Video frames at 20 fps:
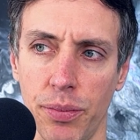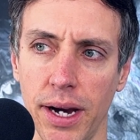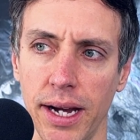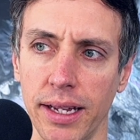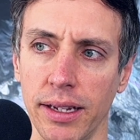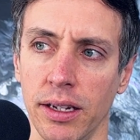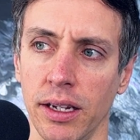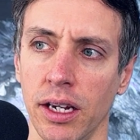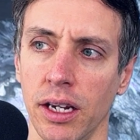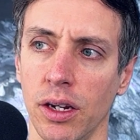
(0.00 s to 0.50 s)

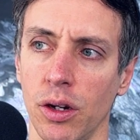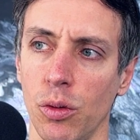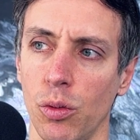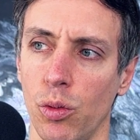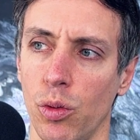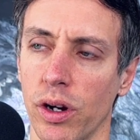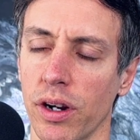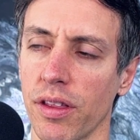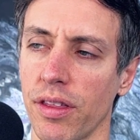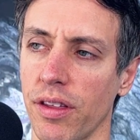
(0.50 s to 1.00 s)
But
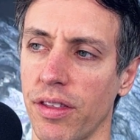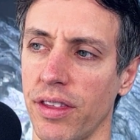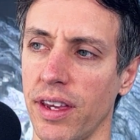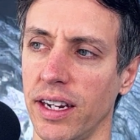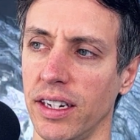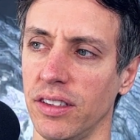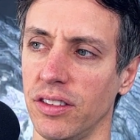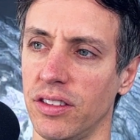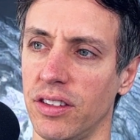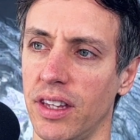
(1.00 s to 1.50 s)
one of the
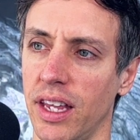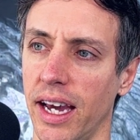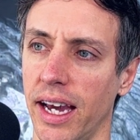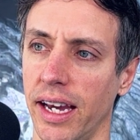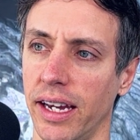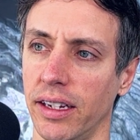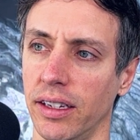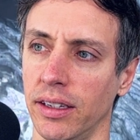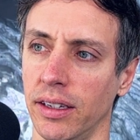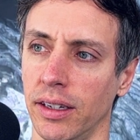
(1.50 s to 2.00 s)
things
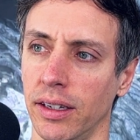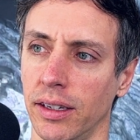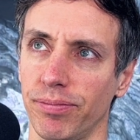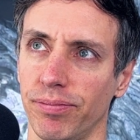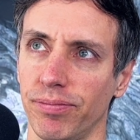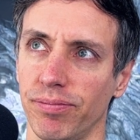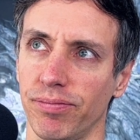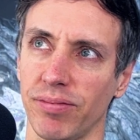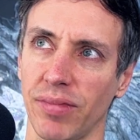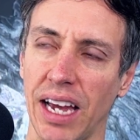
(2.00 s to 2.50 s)
that
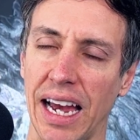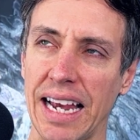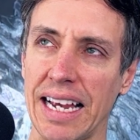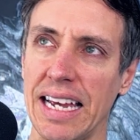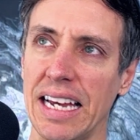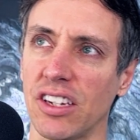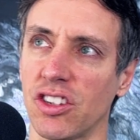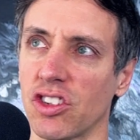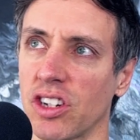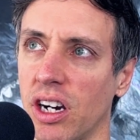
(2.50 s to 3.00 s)

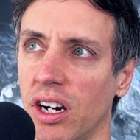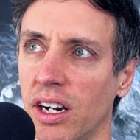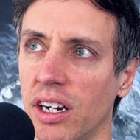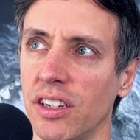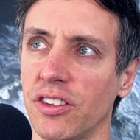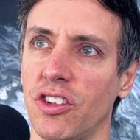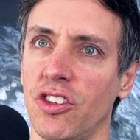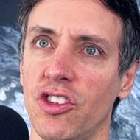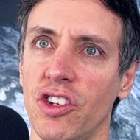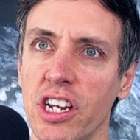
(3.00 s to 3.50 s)
I guess
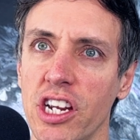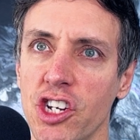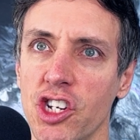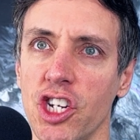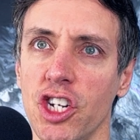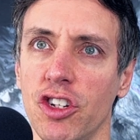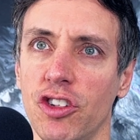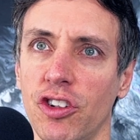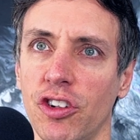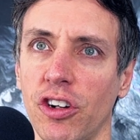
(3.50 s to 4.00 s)
causes
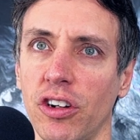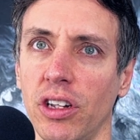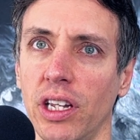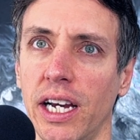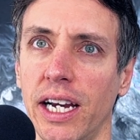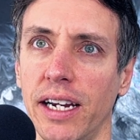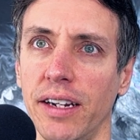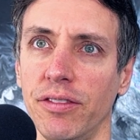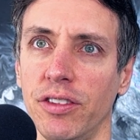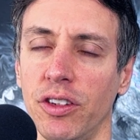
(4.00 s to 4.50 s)
issues in
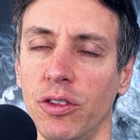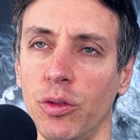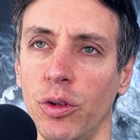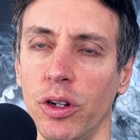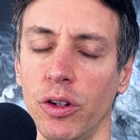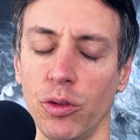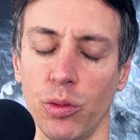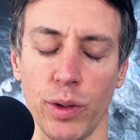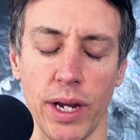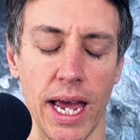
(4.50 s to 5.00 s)
our lives
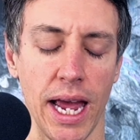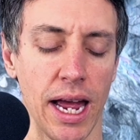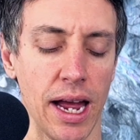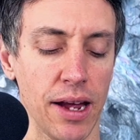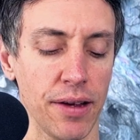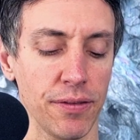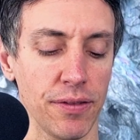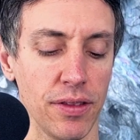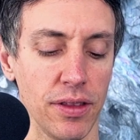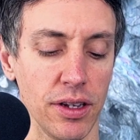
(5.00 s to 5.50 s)
is we
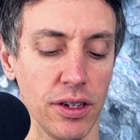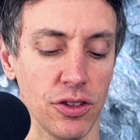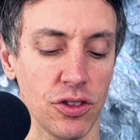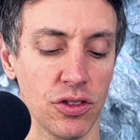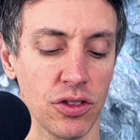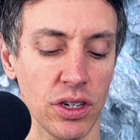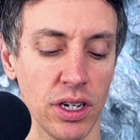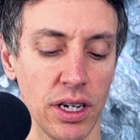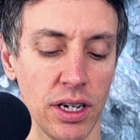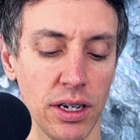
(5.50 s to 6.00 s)
have
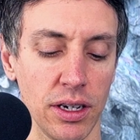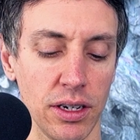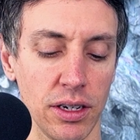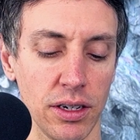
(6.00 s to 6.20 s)
this